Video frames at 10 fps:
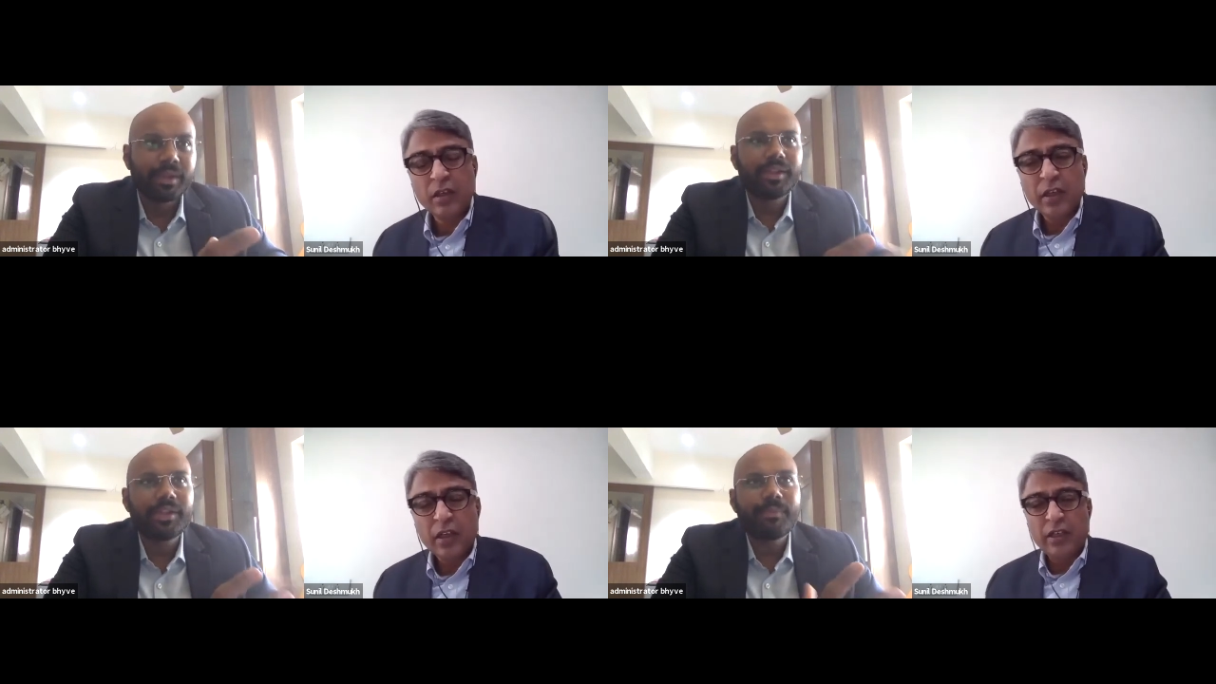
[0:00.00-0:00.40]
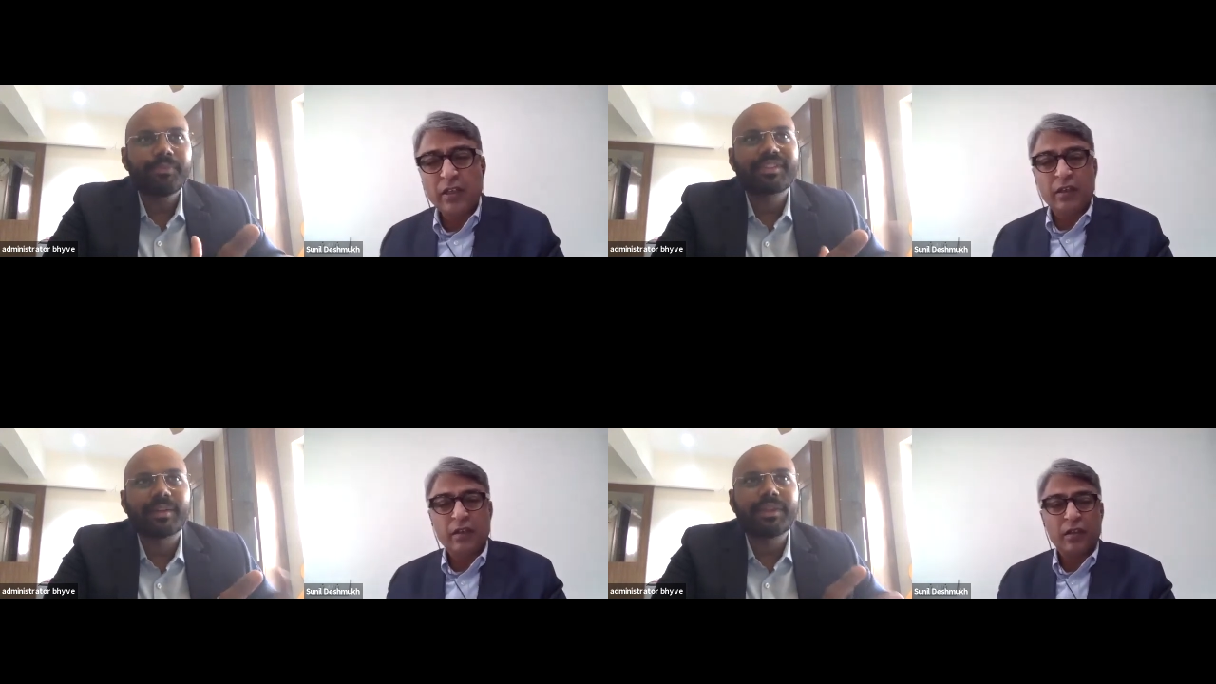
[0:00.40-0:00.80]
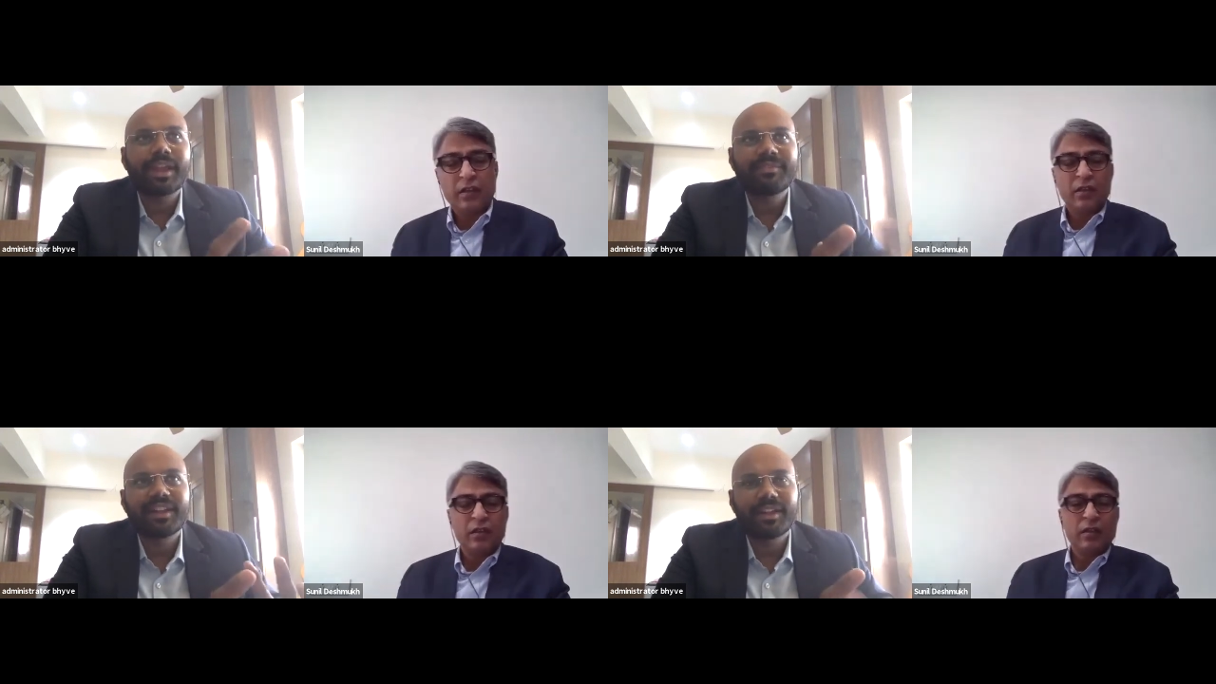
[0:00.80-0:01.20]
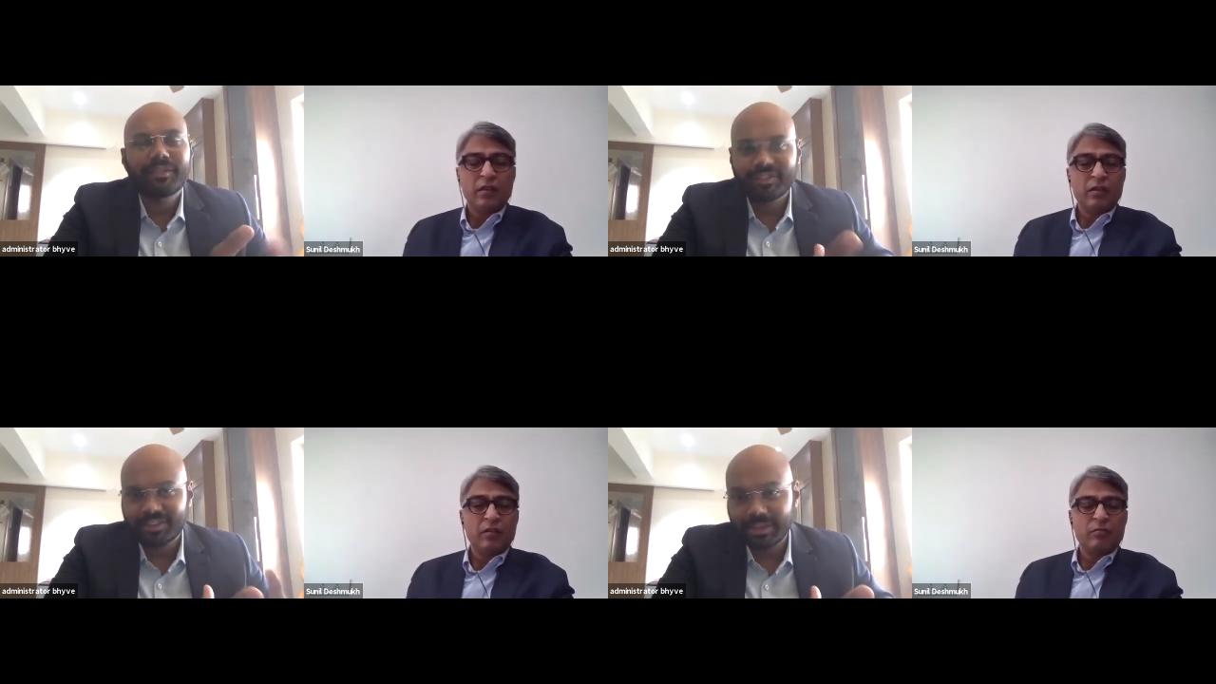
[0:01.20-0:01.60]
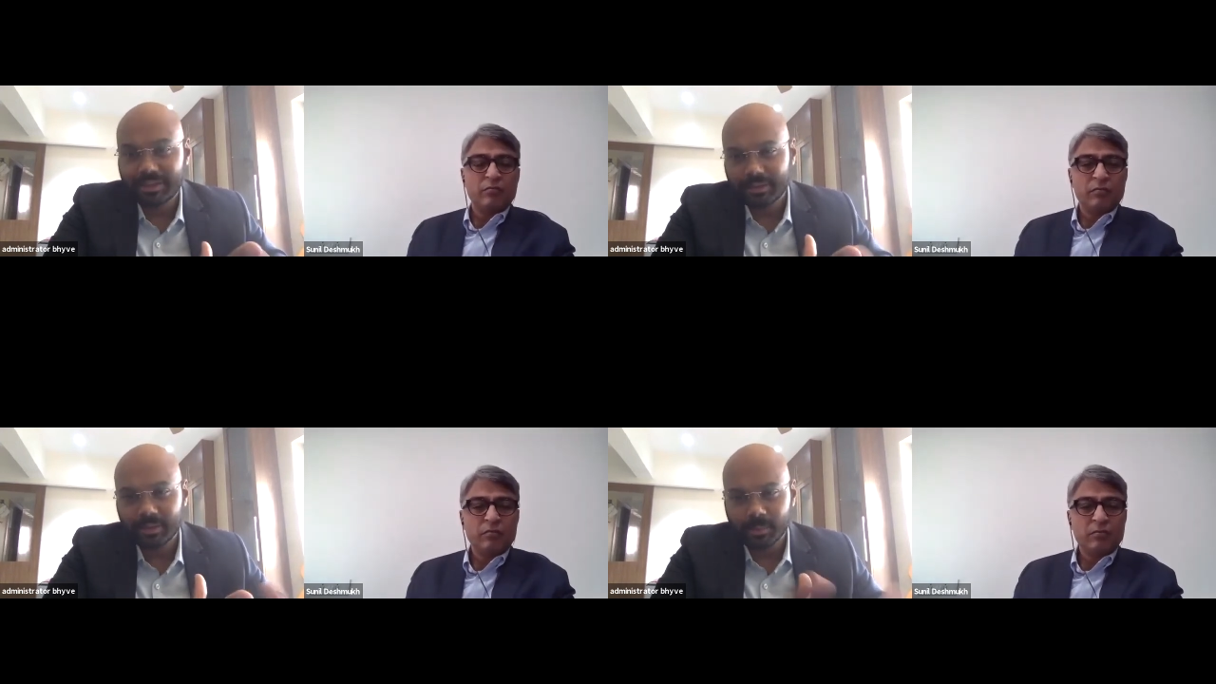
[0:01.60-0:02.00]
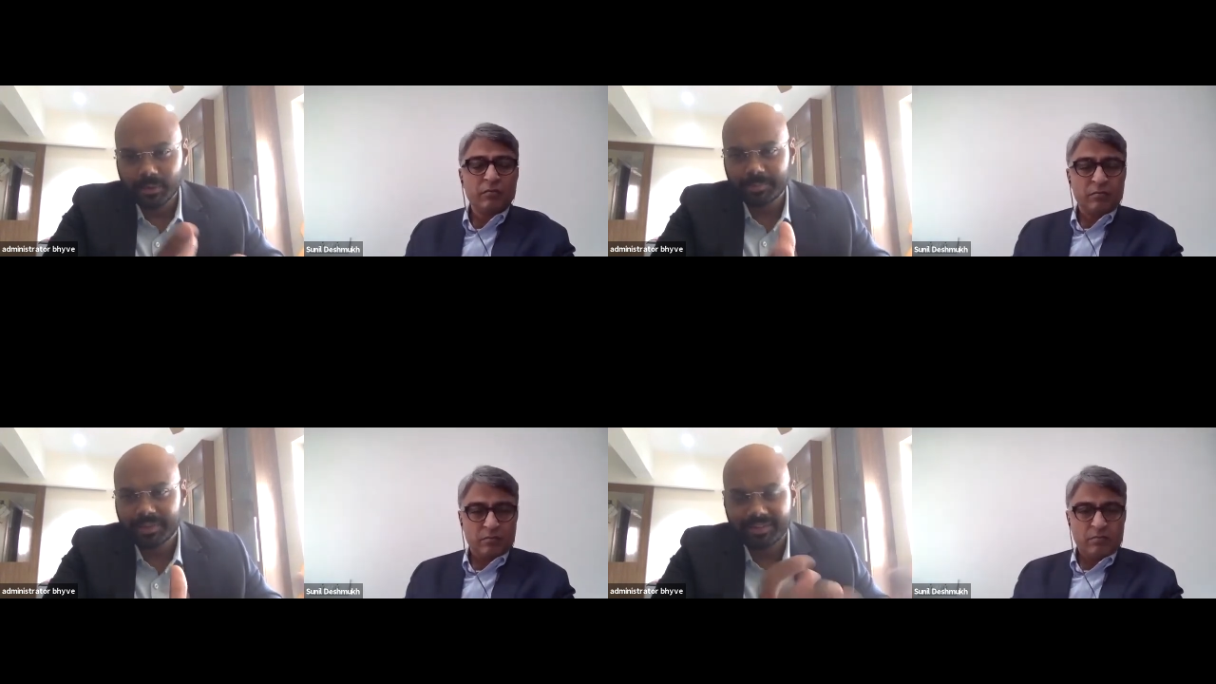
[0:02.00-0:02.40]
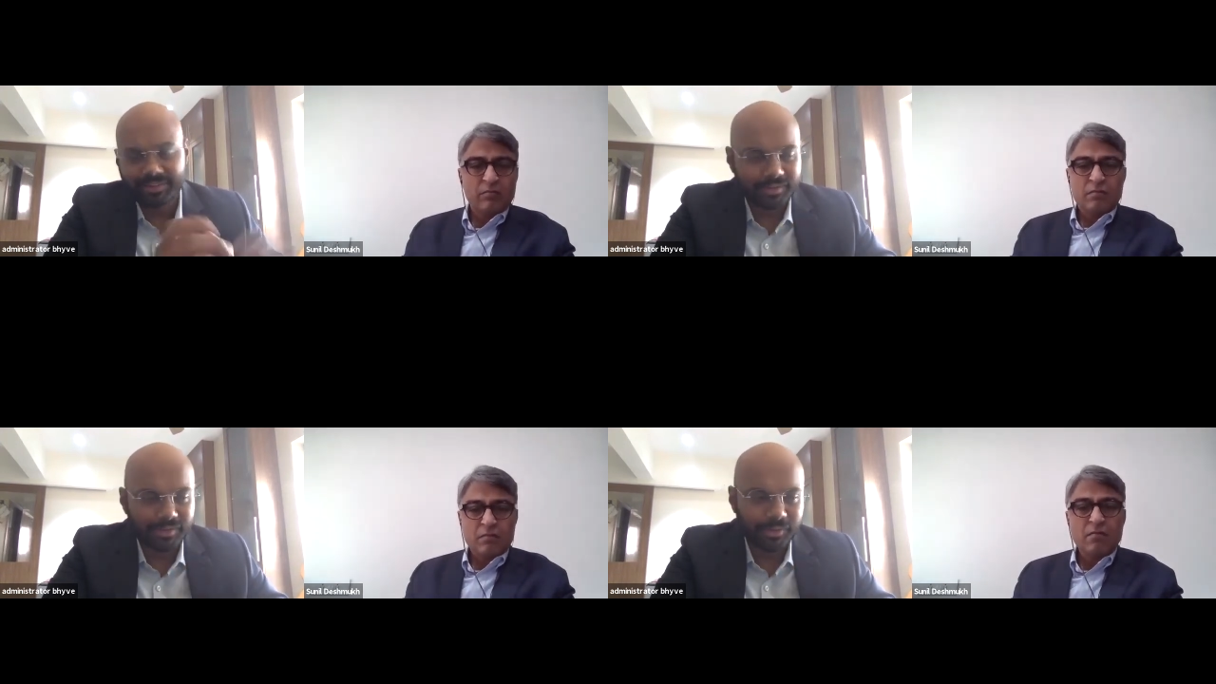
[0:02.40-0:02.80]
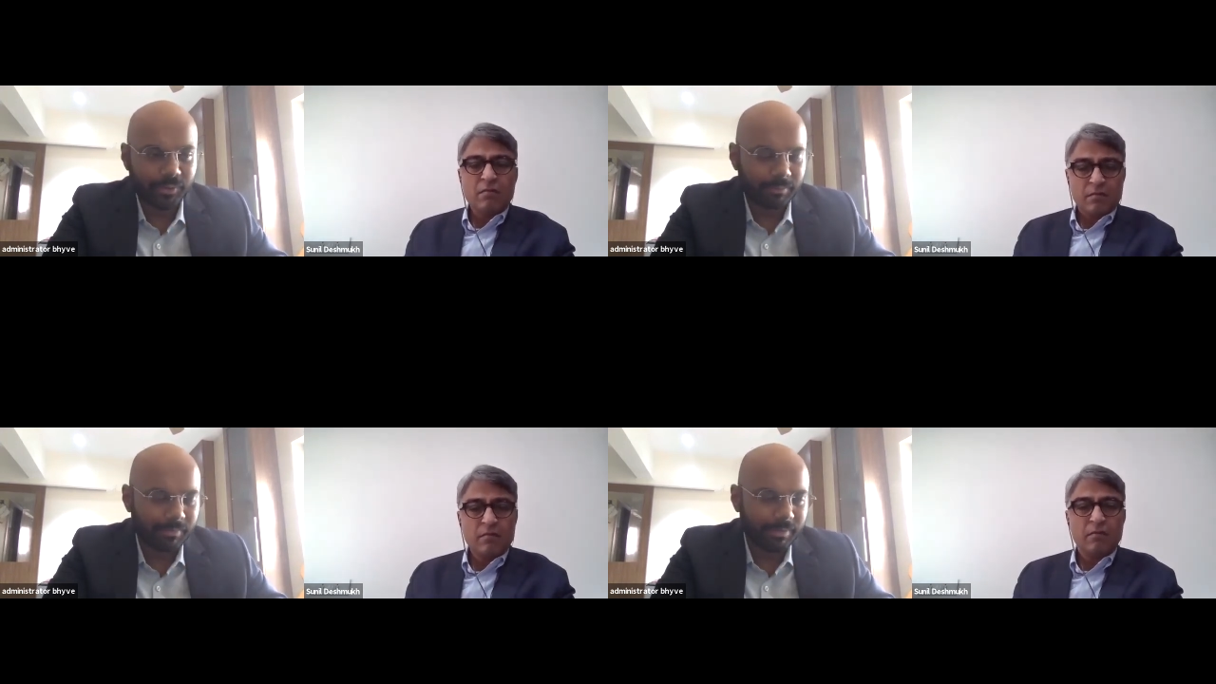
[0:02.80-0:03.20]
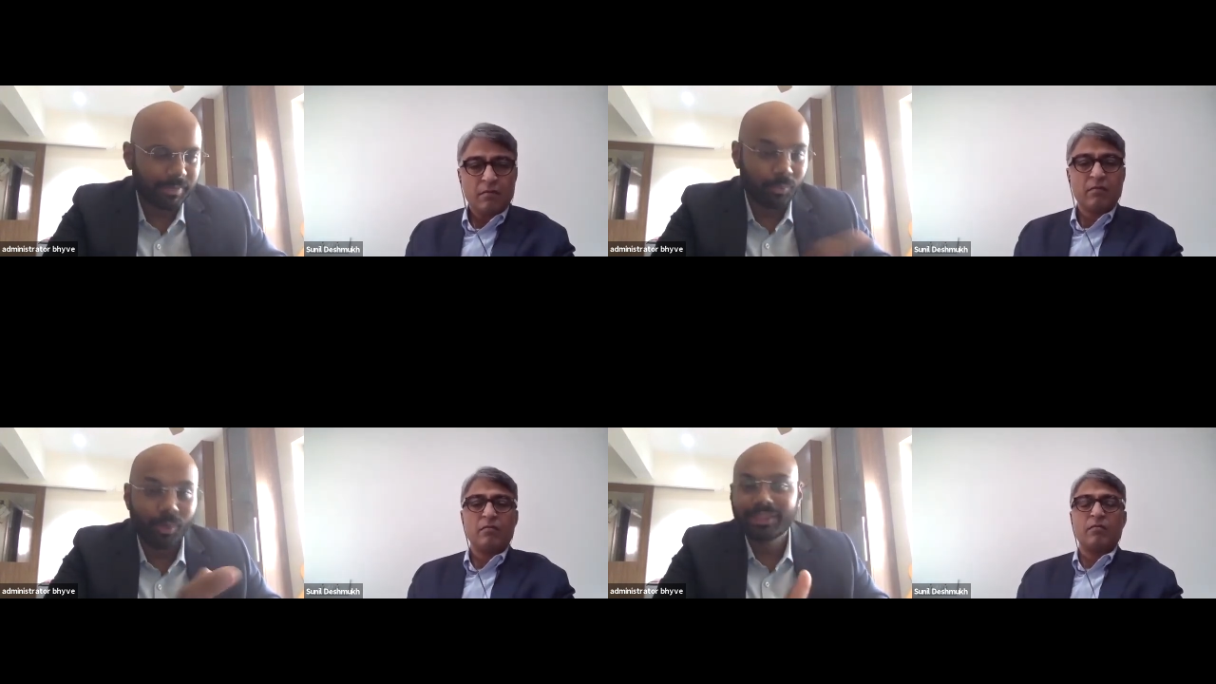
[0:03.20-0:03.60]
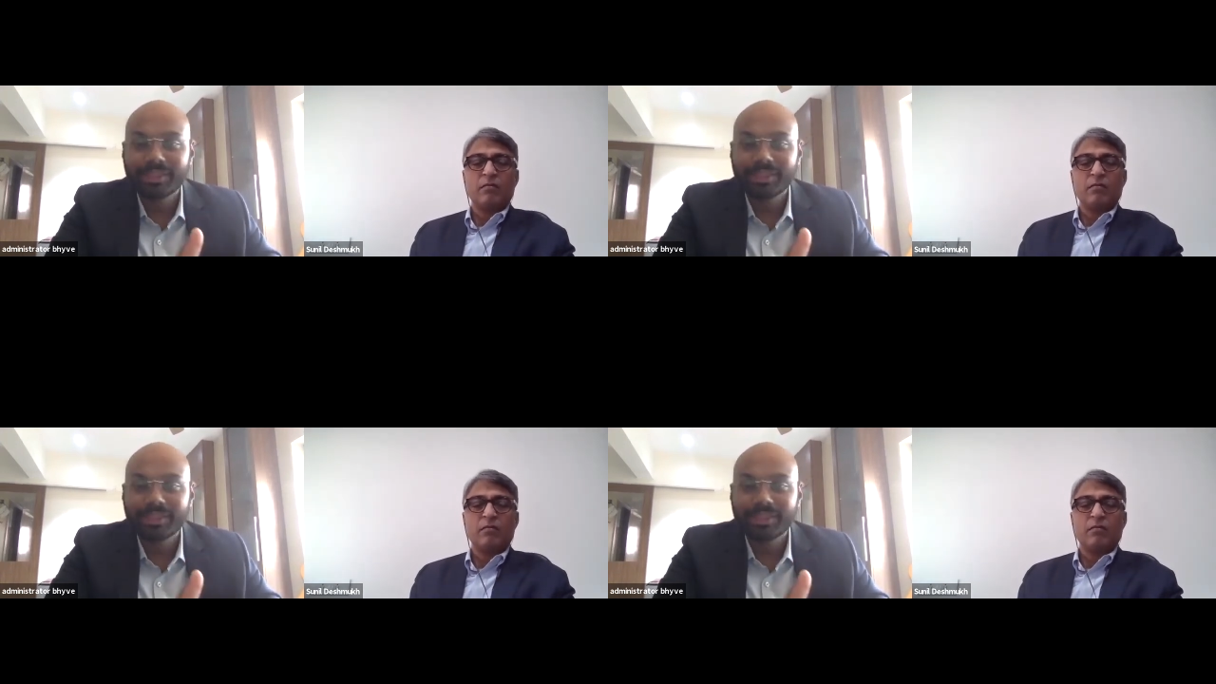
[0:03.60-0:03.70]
Speaker 1: you know sometimes i have seen in the workplace and you know maybe one